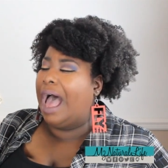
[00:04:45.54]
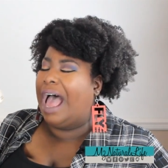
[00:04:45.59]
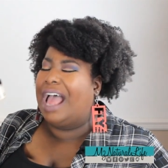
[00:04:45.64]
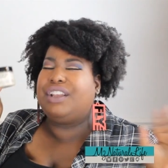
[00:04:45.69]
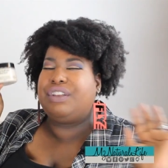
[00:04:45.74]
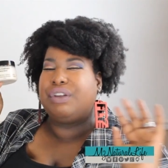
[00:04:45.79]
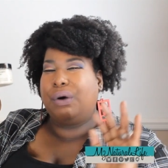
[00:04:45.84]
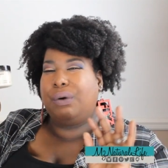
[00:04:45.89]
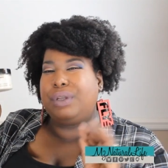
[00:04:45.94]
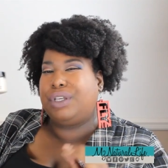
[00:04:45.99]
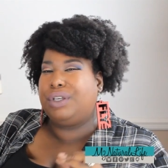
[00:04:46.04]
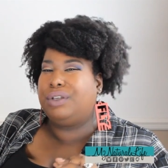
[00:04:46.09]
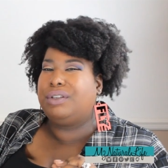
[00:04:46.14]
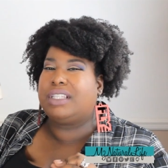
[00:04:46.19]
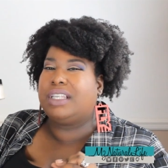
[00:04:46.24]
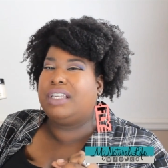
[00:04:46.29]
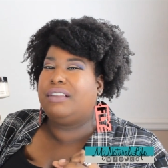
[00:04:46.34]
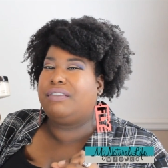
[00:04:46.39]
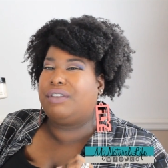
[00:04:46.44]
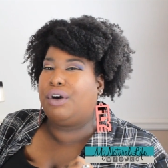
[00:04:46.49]
I don't
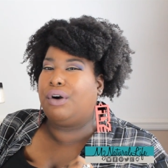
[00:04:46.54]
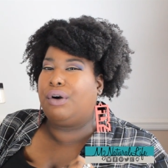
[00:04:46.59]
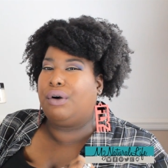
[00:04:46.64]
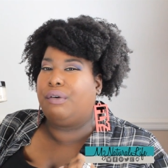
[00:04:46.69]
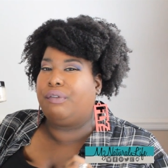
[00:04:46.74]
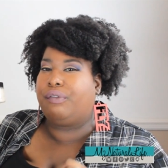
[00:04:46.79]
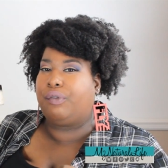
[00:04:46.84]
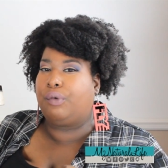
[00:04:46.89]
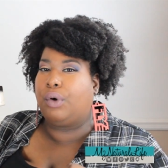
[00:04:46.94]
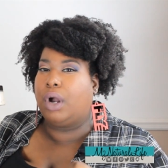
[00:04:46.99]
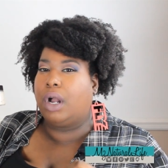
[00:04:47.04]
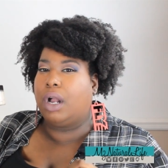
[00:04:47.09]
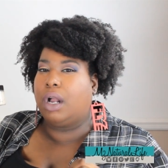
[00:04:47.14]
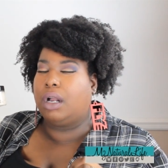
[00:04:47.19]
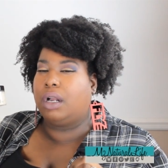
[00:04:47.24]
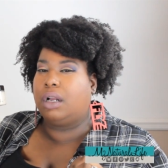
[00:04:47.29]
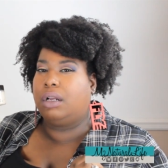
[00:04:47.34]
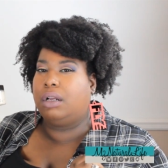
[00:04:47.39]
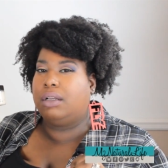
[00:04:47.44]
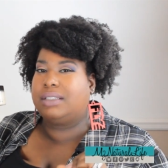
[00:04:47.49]
use it though
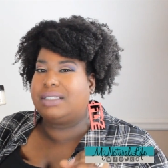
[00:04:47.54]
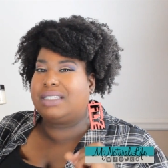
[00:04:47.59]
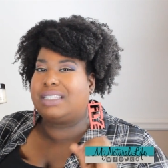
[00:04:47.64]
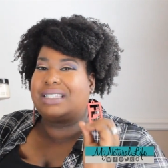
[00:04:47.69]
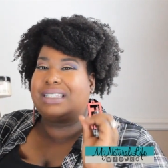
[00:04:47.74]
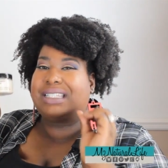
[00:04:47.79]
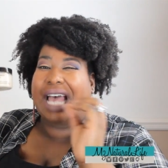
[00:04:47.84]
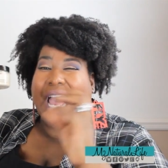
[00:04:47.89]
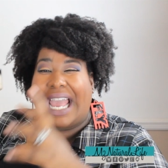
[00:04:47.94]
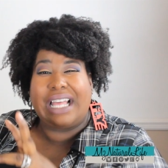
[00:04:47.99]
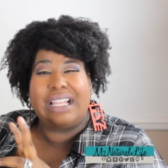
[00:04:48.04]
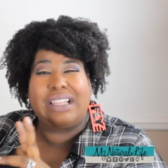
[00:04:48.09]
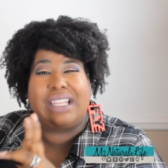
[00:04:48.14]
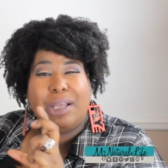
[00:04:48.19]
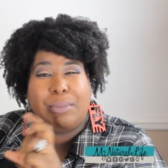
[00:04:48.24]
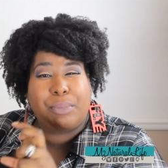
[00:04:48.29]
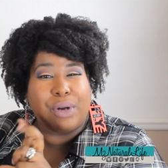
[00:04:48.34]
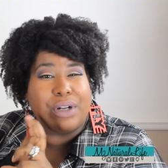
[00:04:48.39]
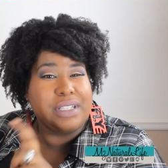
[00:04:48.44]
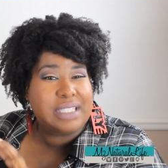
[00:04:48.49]
for
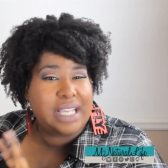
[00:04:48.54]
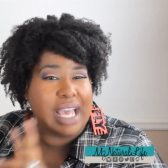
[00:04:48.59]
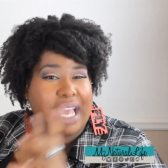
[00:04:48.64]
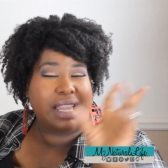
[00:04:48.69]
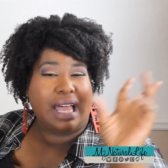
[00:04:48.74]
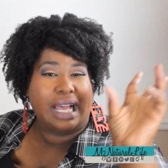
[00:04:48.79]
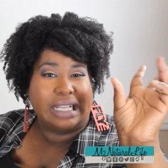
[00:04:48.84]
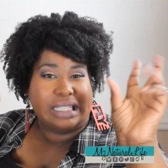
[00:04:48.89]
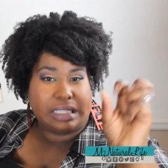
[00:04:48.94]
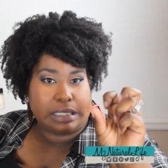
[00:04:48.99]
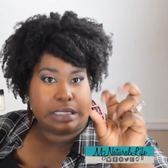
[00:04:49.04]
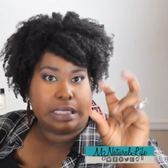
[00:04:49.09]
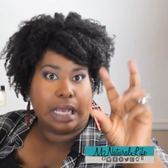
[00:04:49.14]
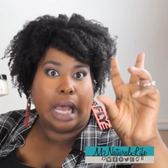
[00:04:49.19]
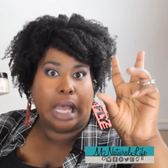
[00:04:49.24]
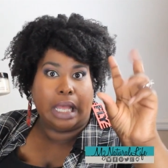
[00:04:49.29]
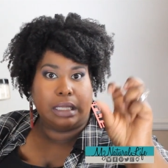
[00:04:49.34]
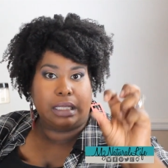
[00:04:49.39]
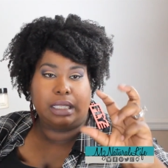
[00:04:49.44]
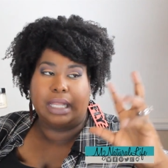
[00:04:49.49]
styling per se like
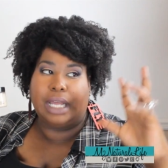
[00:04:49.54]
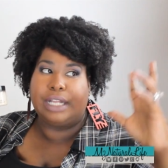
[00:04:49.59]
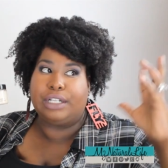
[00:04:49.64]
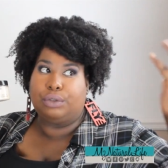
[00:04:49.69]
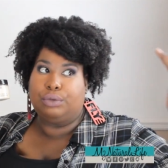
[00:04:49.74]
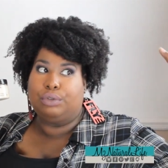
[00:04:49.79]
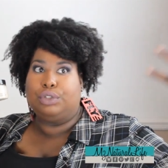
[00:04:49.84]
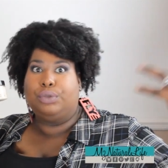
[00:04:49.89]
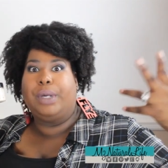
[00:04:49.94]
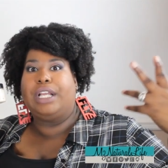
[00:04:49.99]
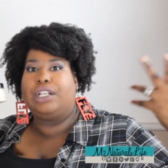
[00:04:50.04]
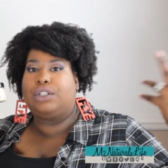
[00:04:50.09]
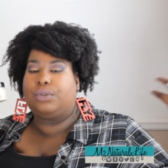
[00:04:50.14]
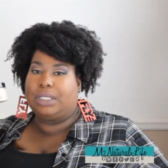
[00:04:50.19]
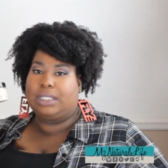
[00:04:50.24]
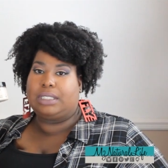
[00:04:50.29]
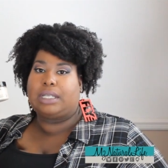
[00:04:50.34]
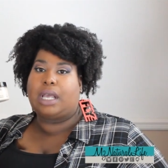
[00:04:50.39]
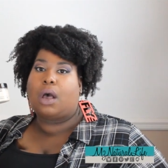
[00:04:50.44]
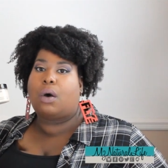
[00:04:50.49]
styling like to do a
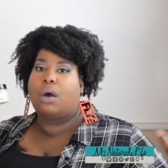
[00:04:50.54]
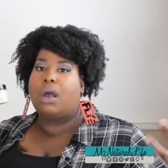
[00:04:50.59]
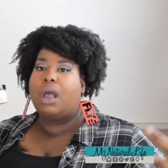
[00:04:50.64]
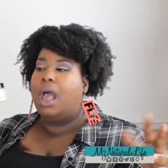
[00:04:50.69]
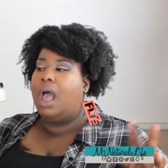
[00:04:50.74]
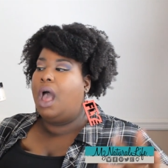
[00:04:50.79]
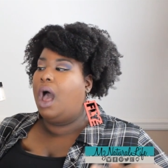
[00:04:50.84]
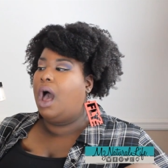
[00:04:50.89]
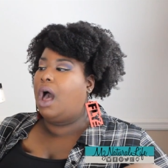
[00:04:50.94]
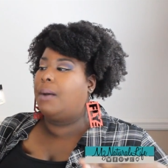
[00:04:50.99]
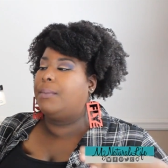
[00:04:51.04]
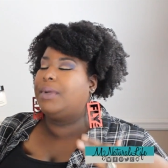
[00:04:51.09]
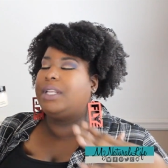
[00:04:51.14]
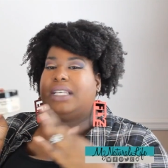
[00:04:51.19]
twist out um,